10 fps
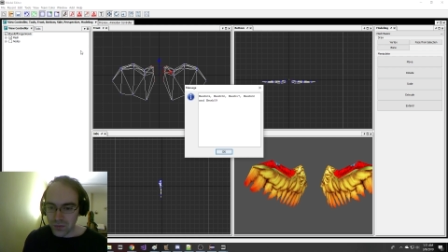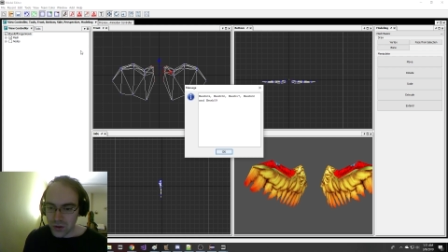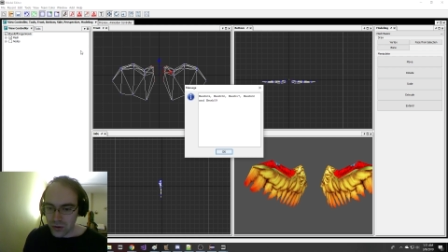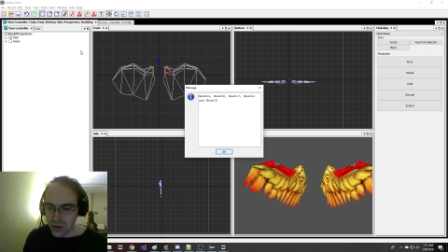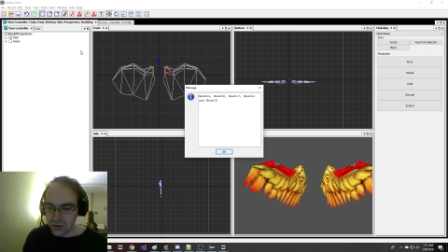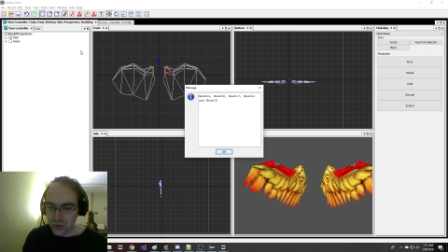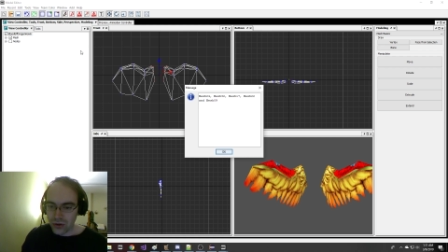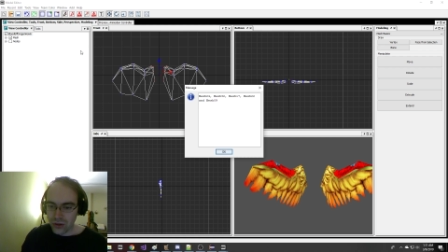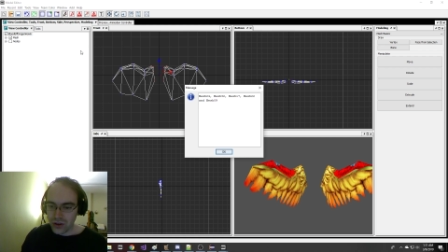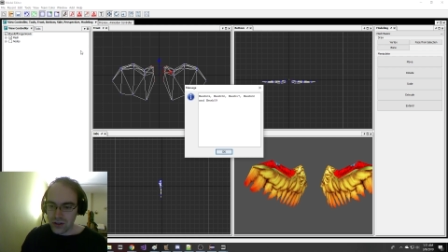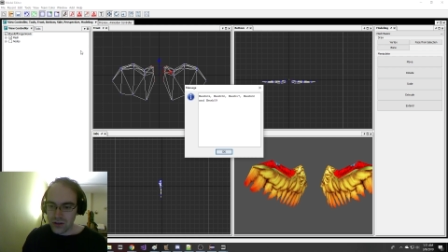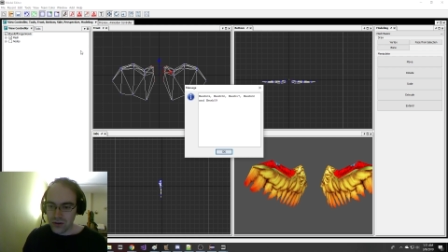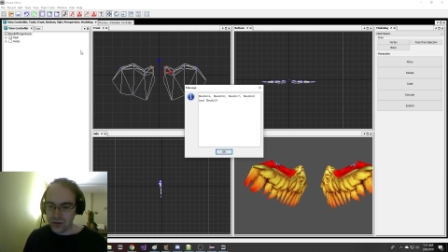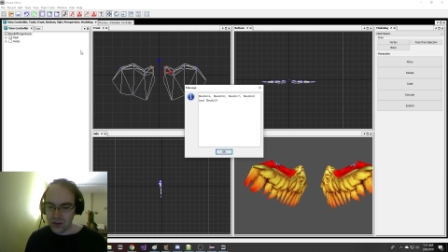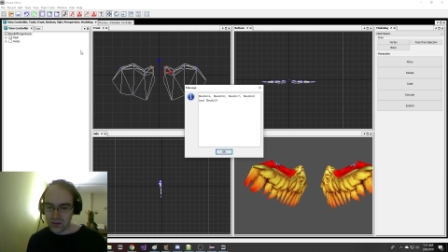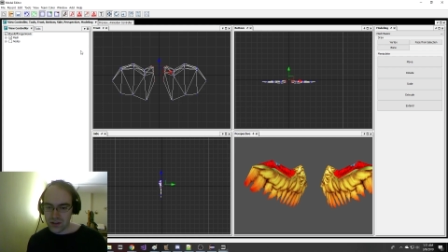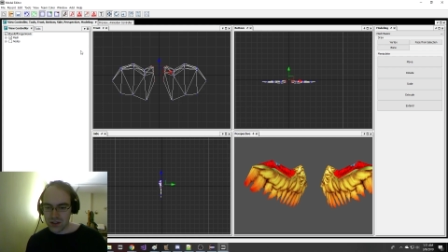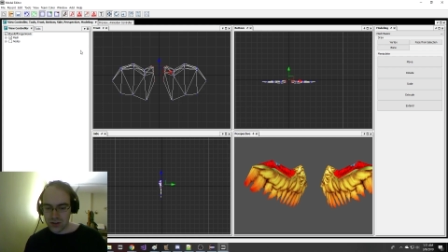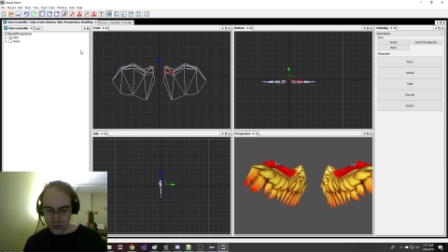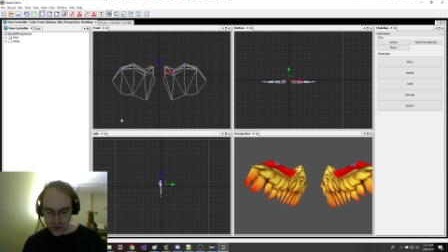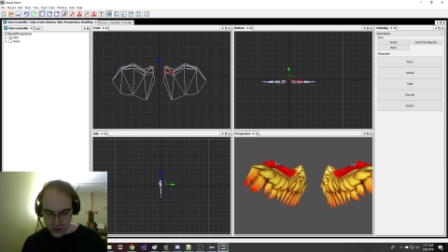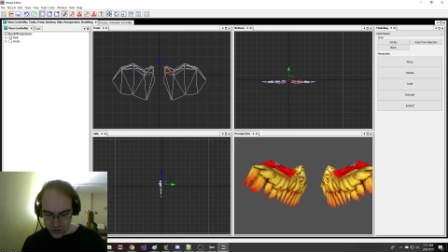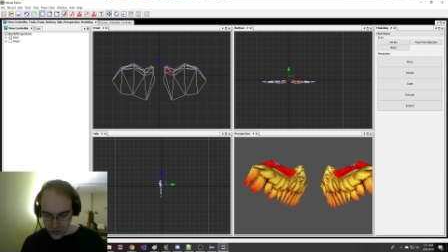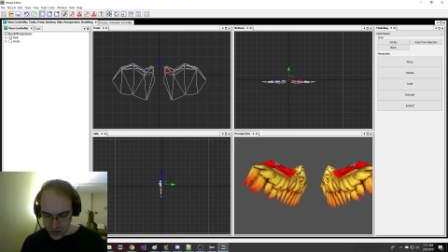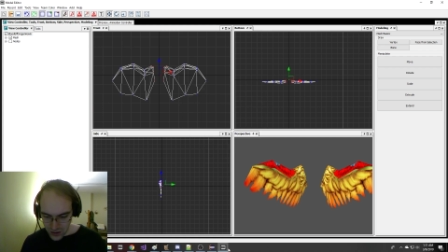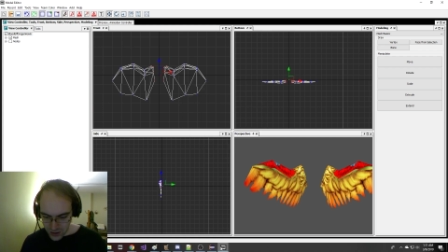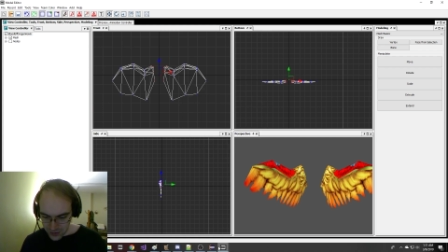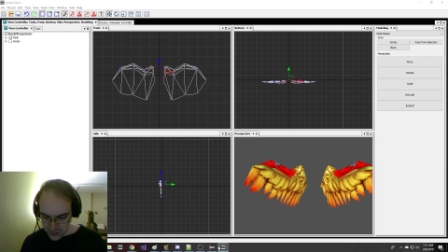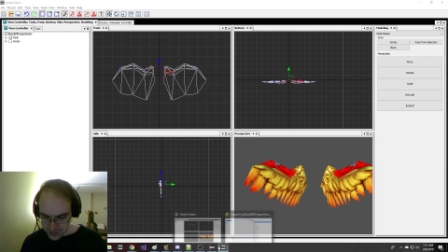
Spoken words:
24, 32, 17, 22, 9.